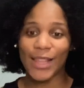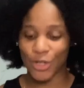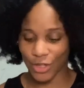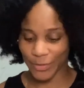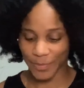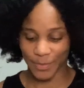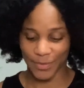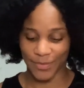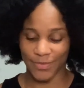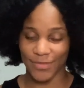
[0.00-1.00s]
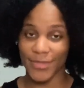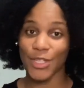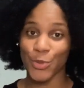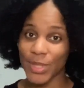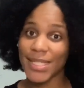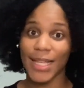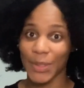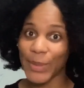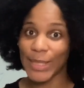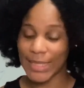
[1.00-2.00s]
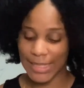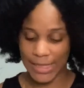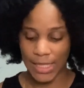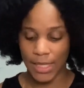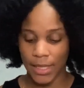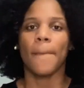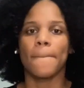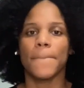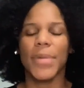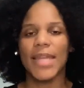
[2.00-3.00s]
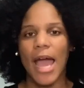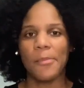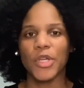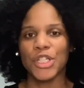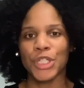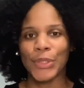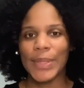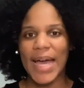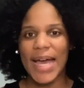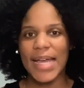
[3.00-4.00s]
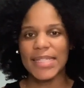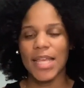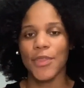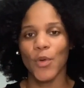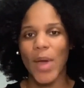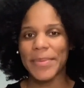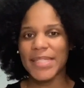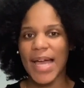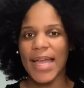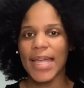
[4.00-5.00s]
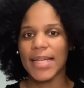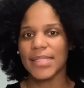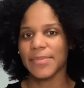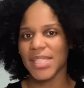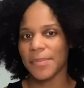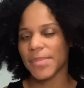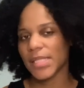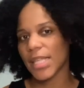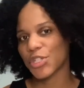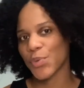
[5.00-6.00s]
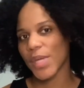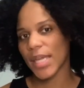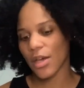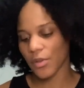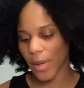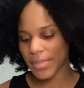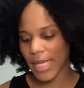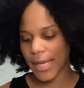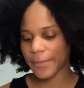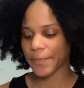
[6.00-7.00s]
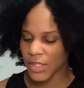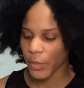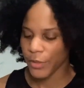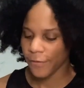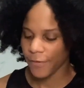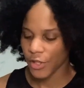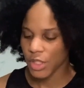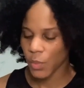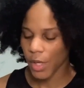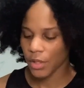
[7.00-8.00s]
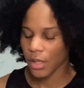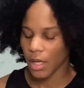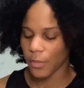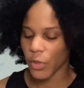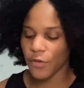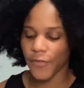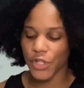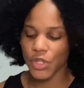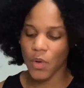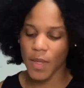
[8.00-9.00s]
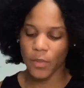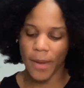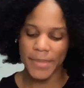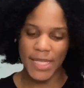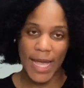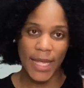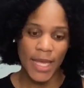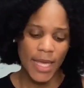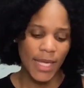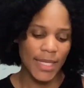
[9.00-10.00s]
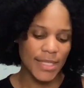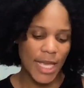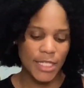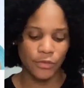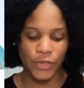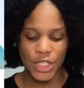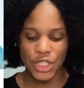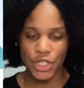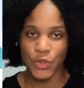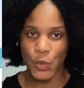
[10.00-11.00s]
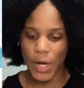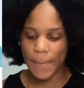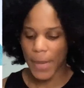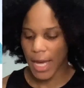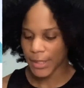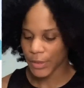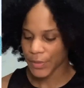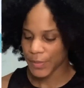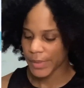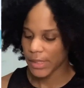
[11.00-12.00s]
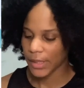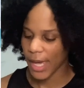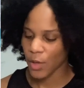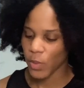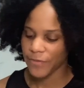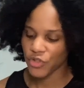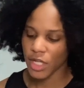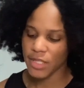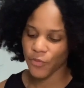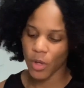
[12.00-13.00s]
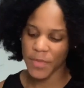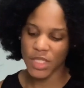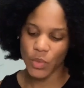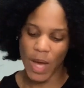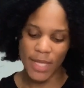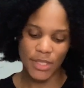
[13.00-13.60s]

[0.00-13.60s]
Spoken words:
long. So you could tell it works. But now I'm going to show you guys the website and some tips that you can get on the website. So when you first go on the website, it says reach your body goals. Okay, we've transformed the squat